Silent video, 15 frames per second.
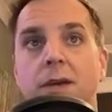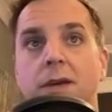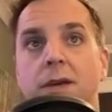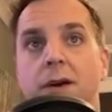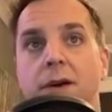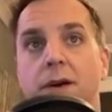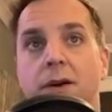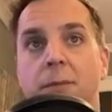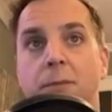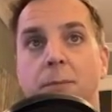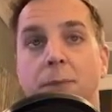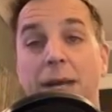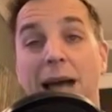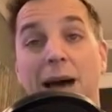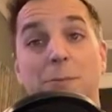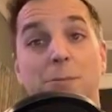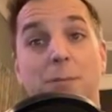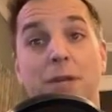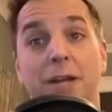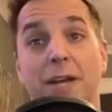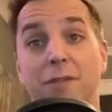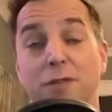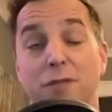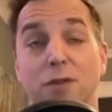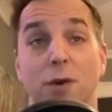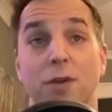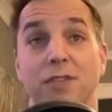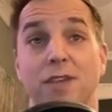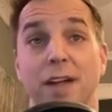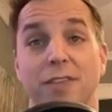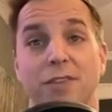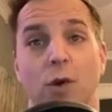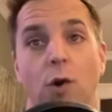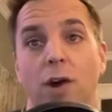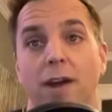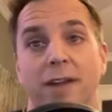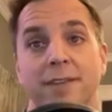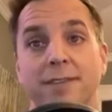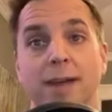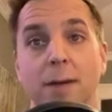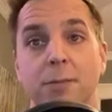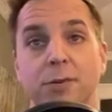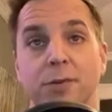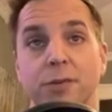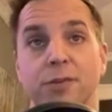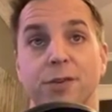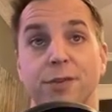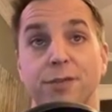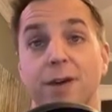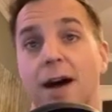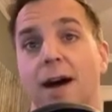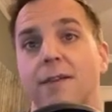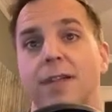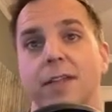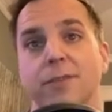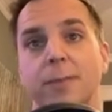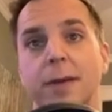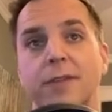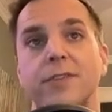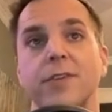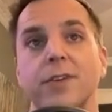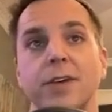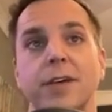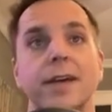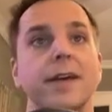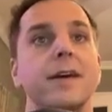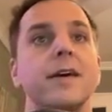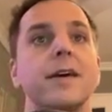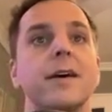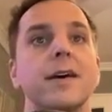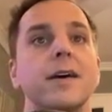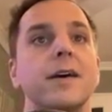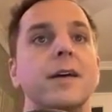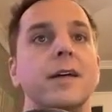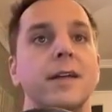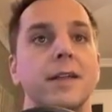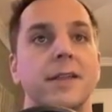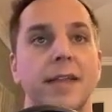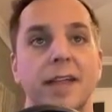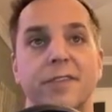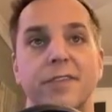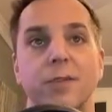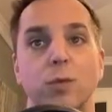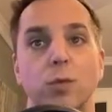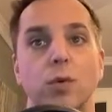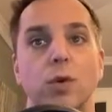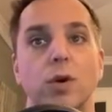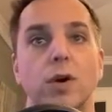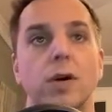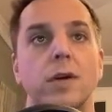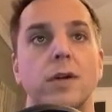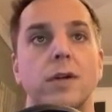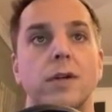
But, yeah. But, like, if your forward's not scoring, stop doing 2 to 5. That's basically... that's the rule.